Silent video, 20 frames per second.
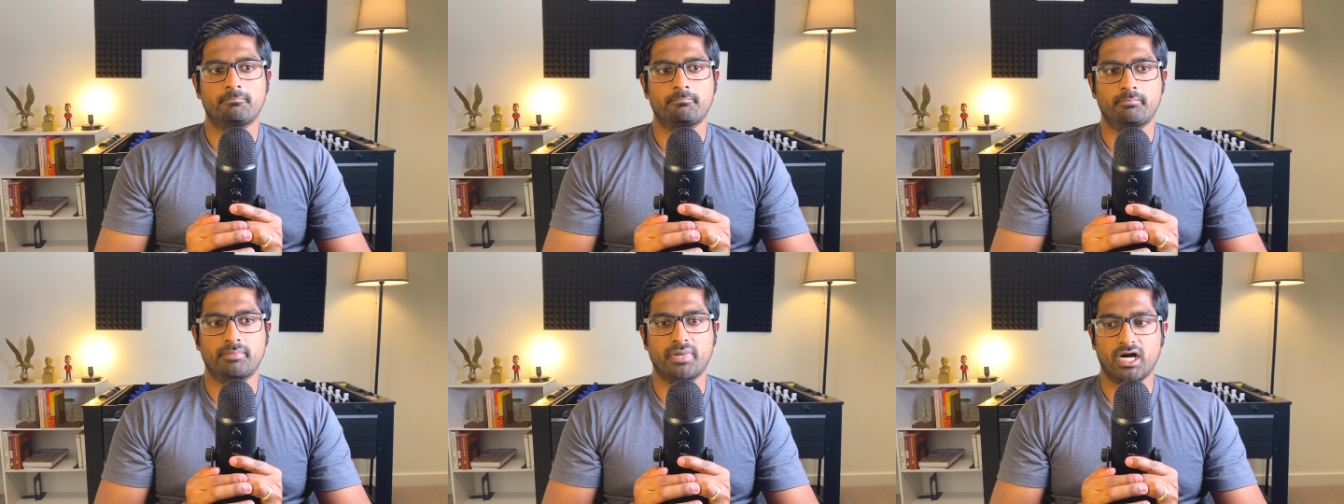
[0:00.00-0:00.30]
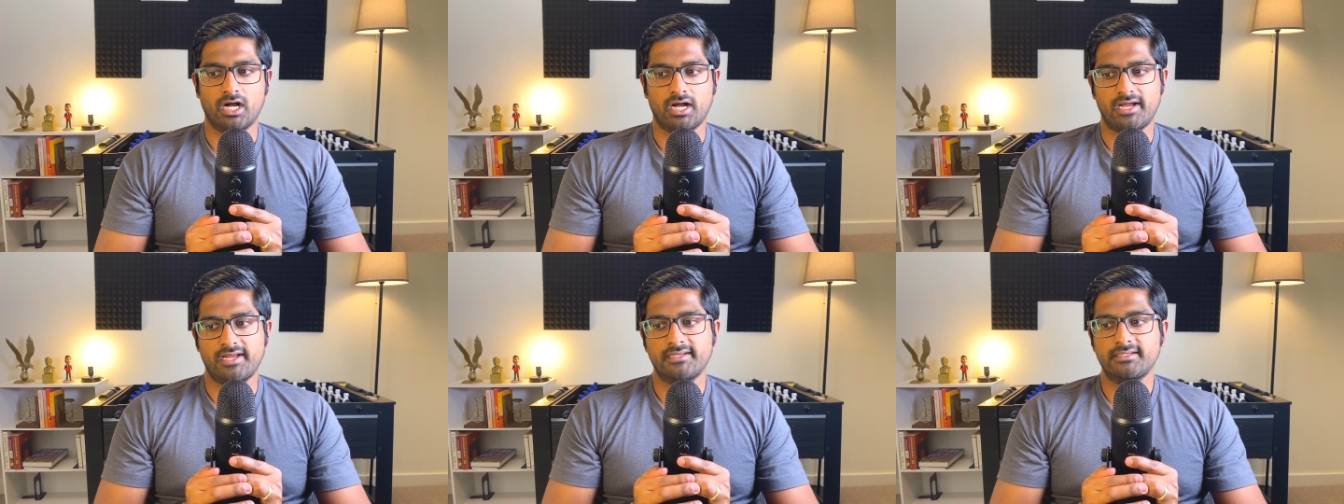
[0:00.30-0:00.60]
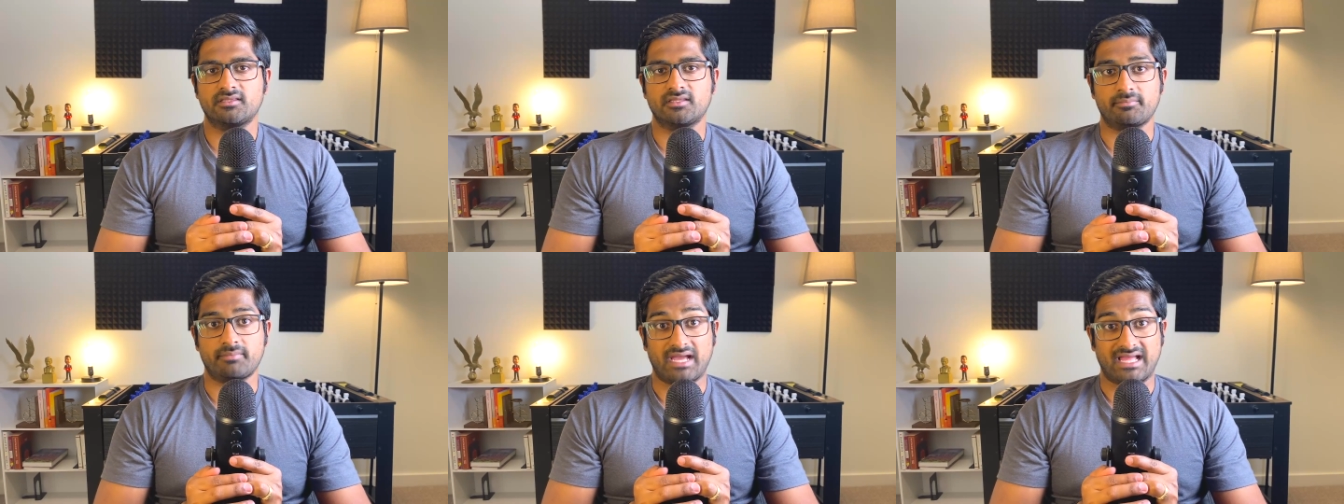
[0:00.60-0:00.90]

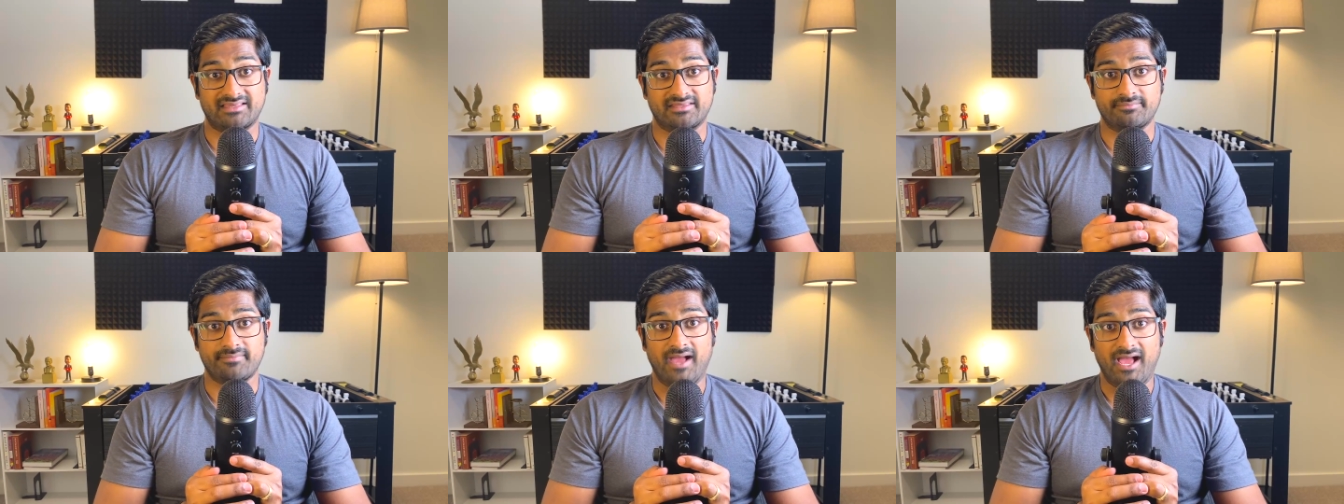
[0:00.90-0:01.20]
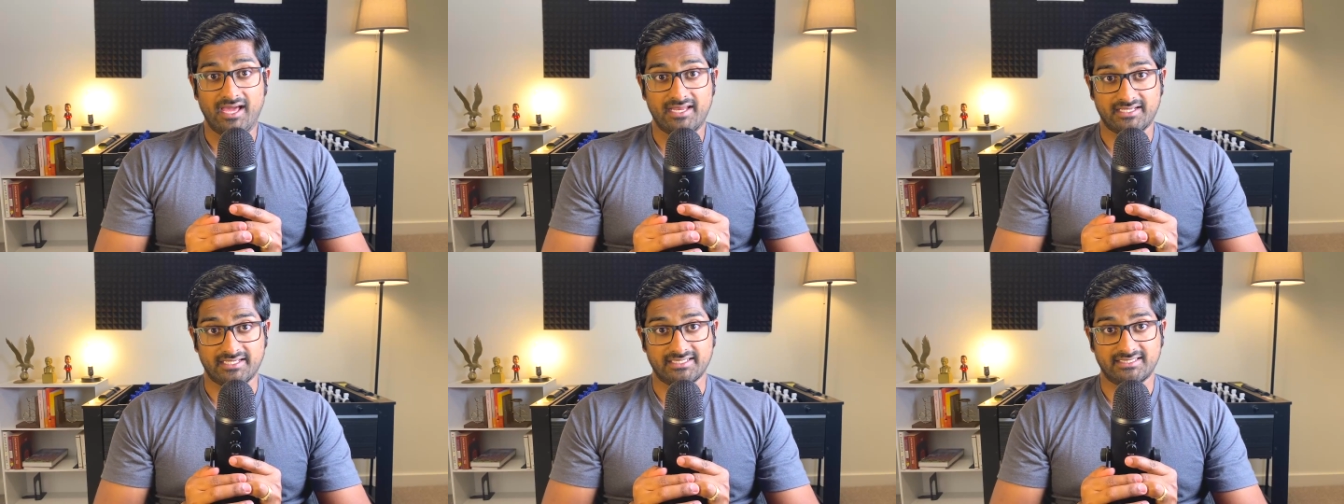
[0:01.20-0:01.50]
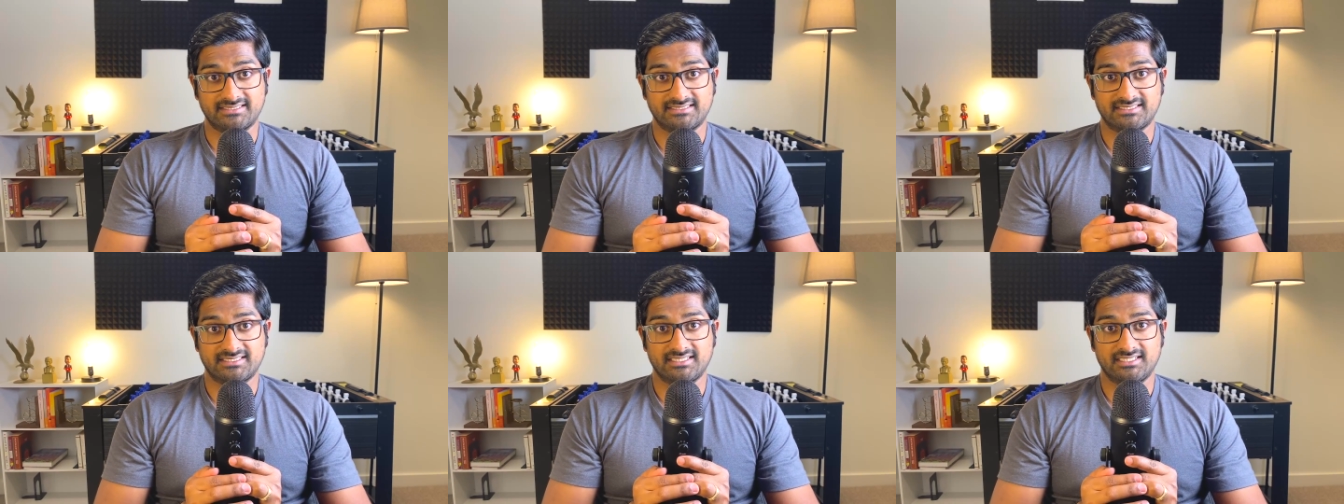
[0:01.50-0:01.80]
But the
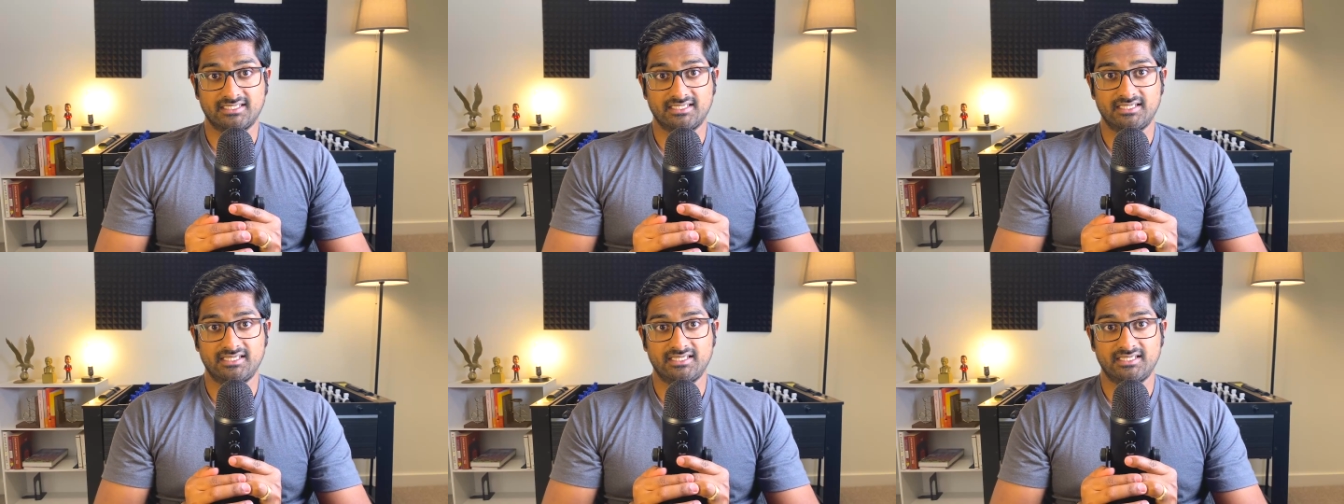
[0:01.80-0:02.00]
mathematics